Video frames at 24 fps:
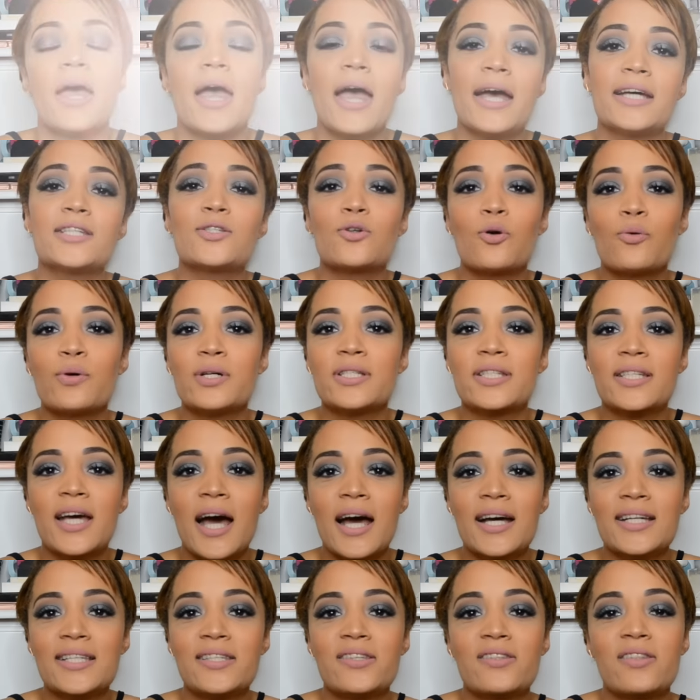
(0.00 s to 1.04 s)
As always
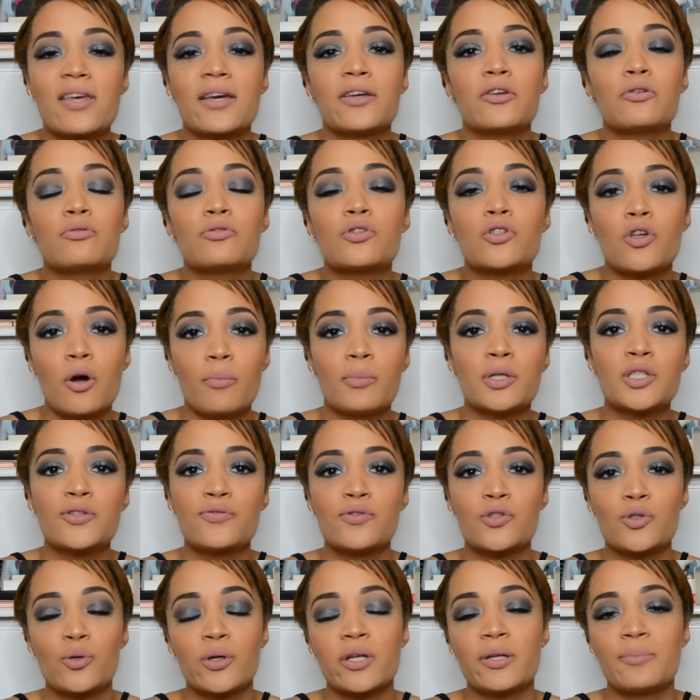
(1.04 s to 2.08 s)
guys, thank you so much
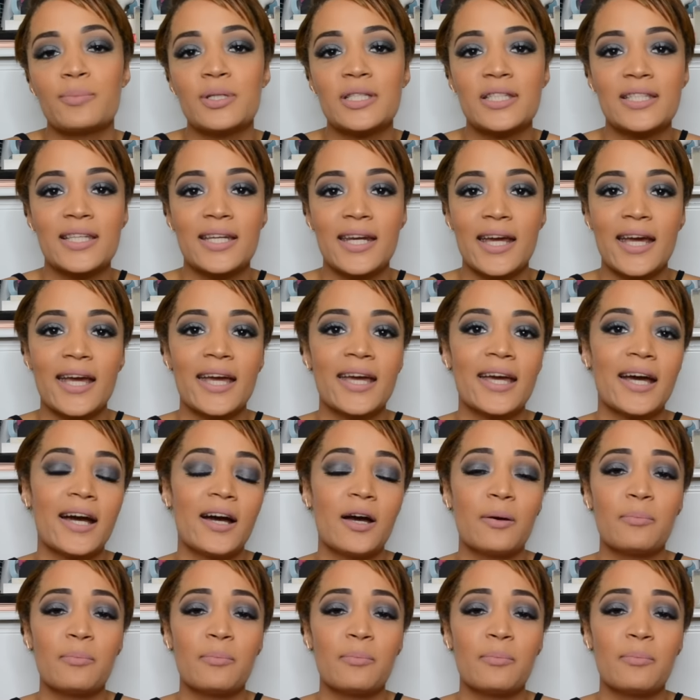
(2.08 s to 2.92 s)
for joining me today.